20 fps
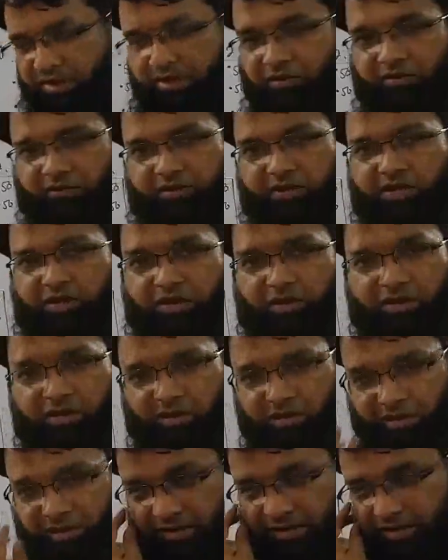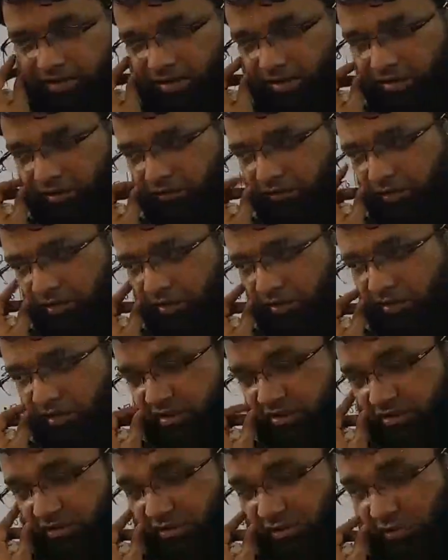of
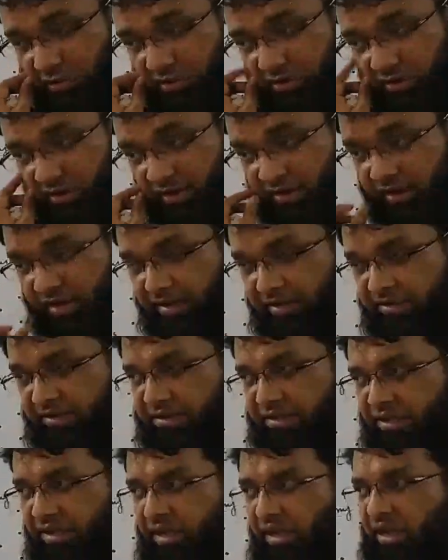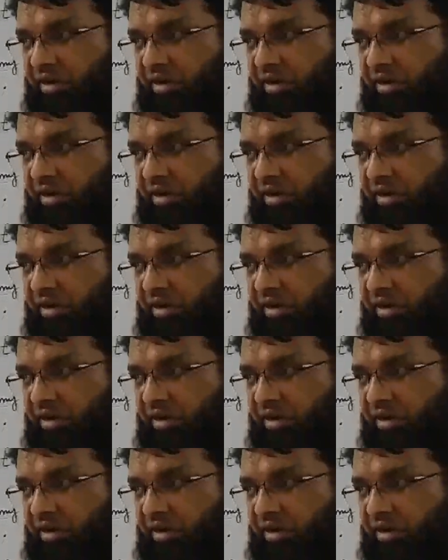each soldier is the